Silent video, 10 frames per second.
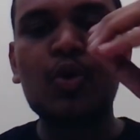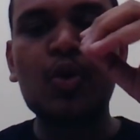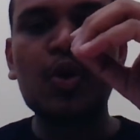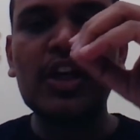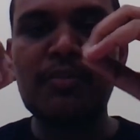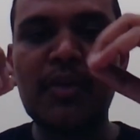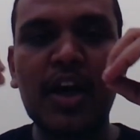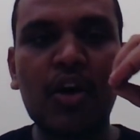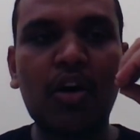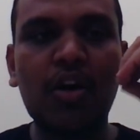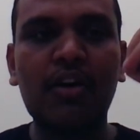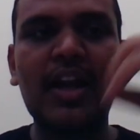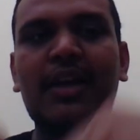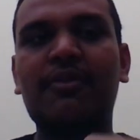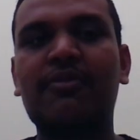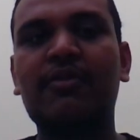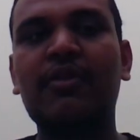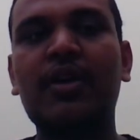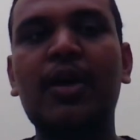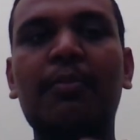doing my all life.
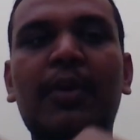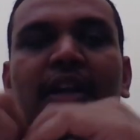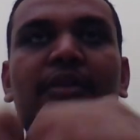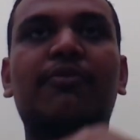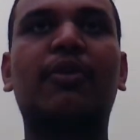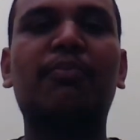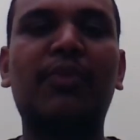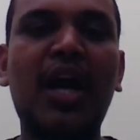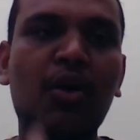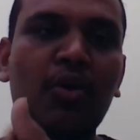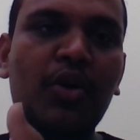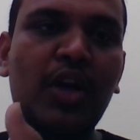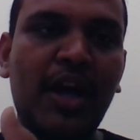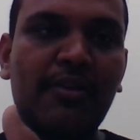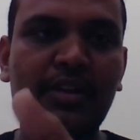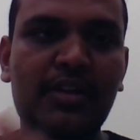But from now on, I will